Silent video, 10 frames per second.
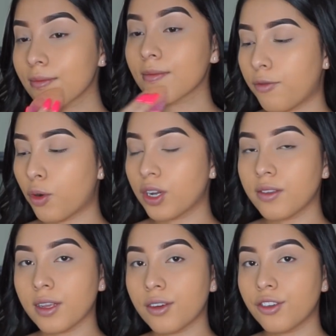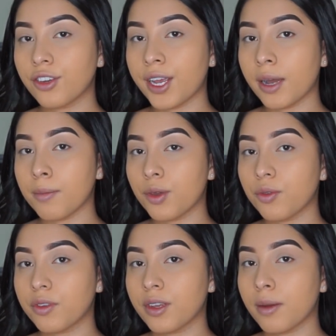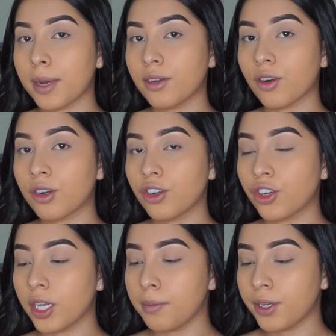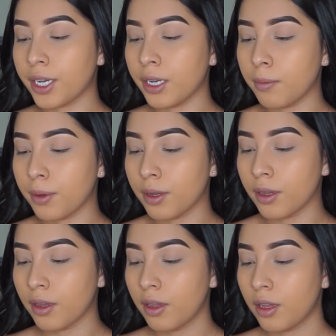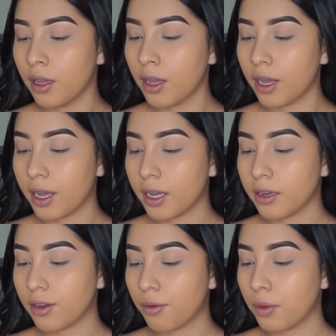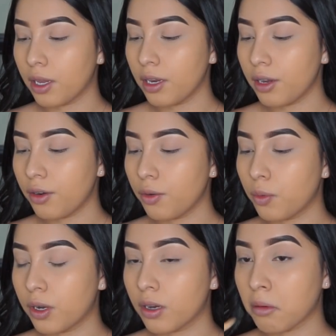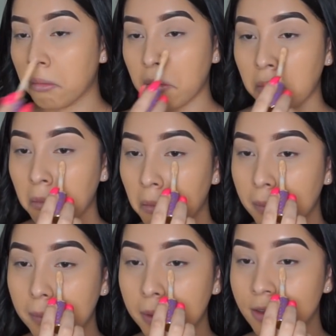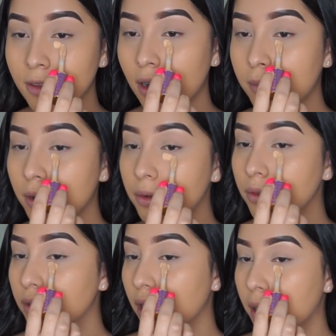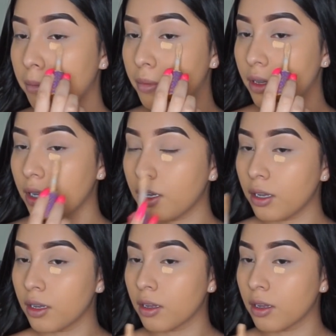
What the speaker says: For concealer today, I'm using my Tarte Shape Tape and I really need a new one. It's almost empty.